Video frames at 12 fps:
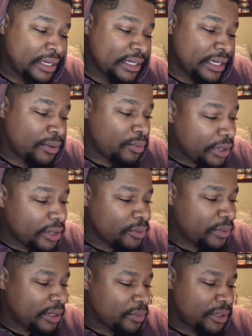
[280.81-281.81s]
One other
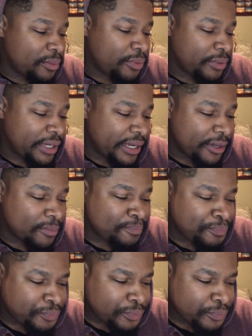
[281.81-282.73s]
one I wanted to point out